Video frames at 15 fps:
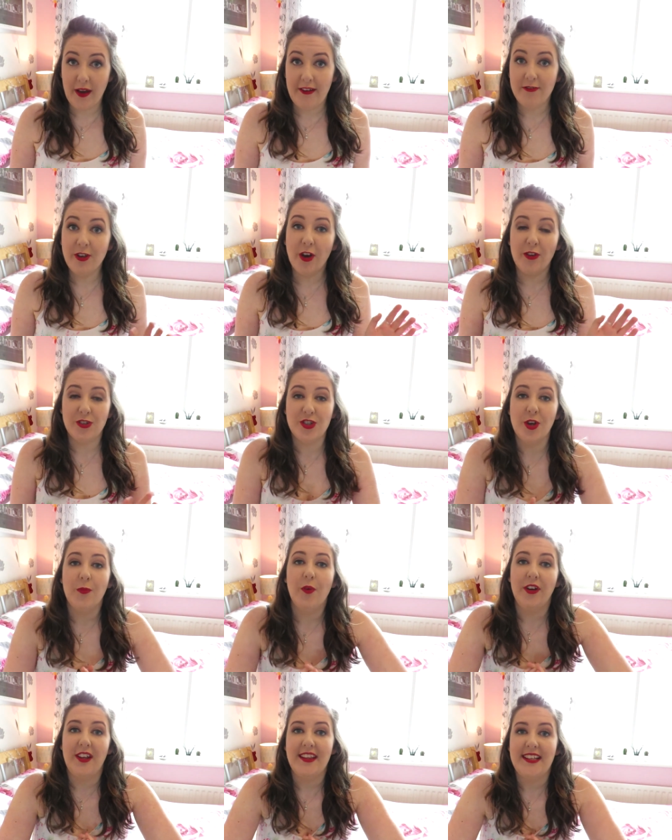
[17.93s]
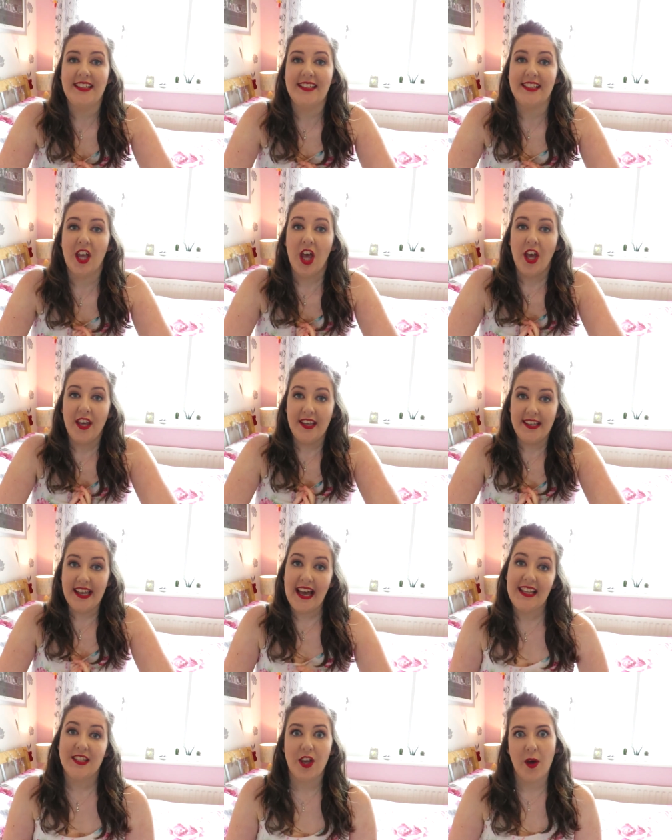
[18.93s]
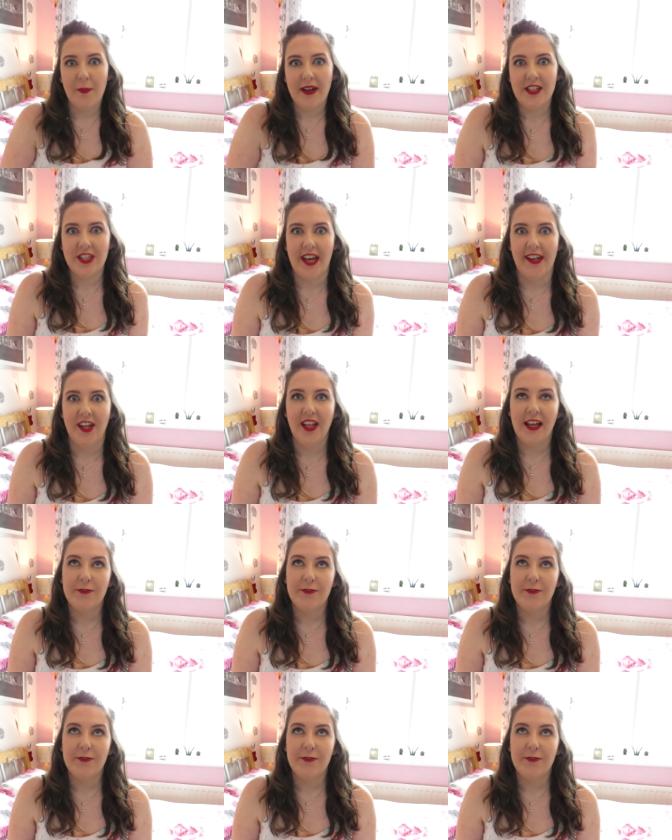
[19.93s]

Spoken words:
I've not done one of these yet on my channel.